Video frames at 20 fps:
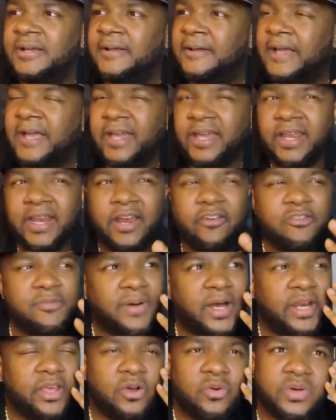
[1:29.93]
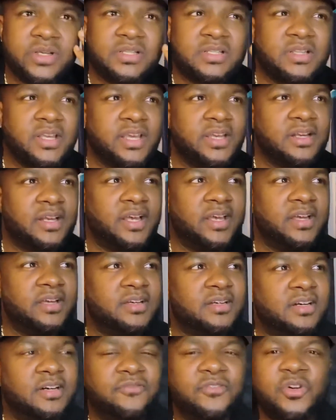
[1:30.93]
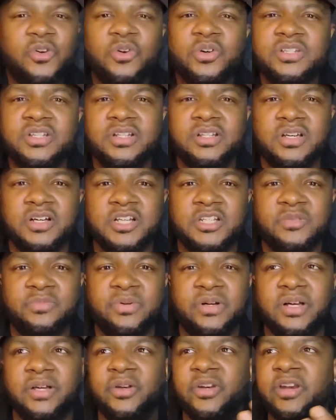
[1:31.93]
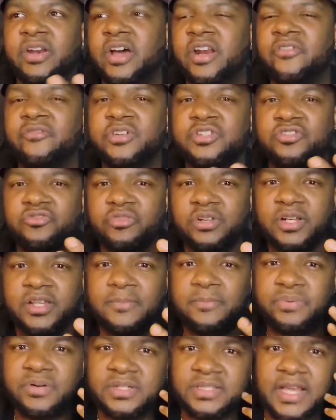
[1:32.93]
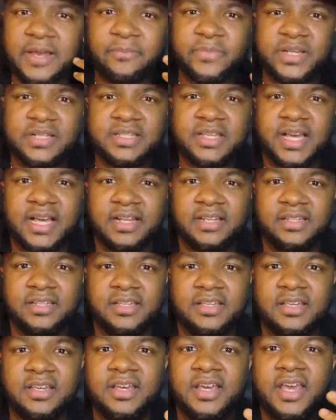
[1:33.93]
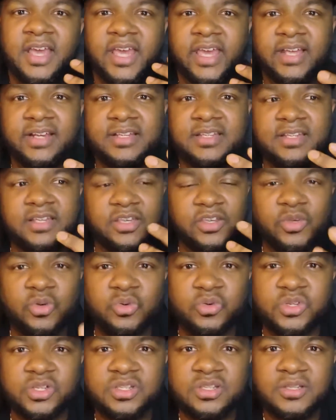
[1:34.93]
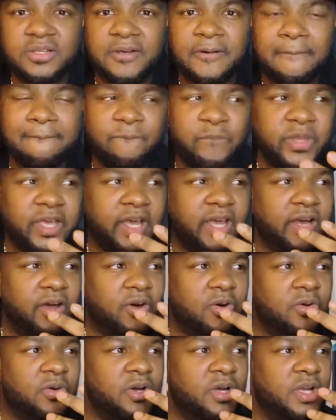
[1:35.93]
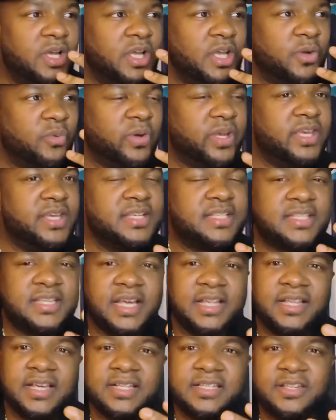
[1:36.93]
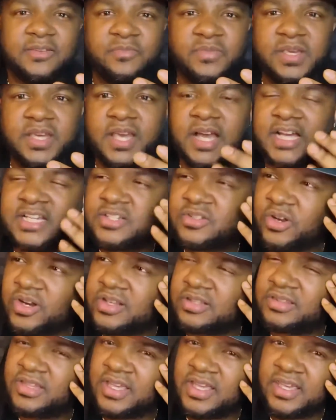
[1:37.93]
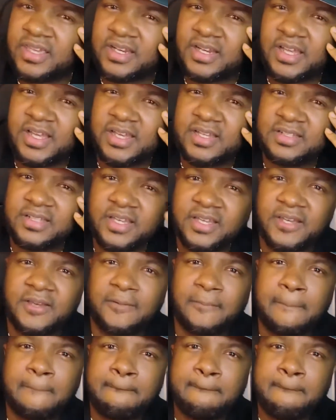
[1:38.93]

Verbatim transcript: And everybody always think like, of course it does, but none of us really put that mentality into use. Now, when he said that to me, I started thinking like, damn,